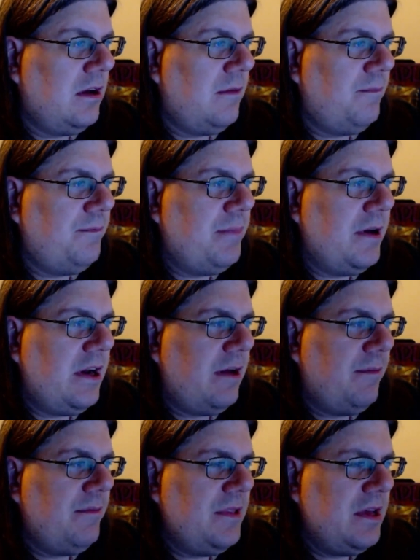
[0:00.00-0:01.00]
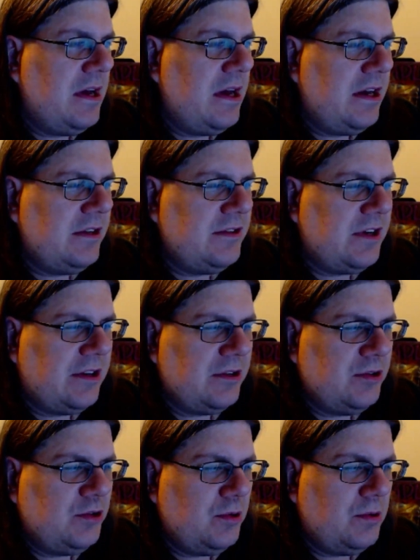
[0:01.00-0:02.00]
but I'm not entirely
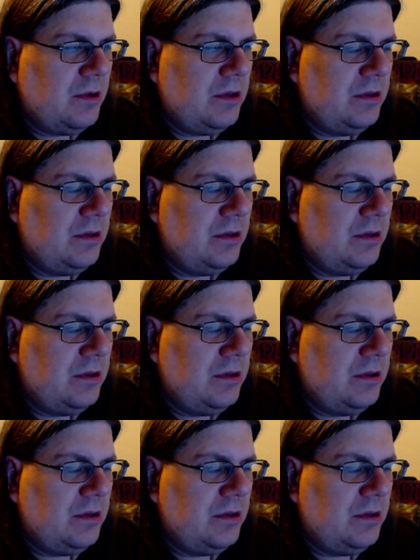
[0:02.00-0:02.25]
sure.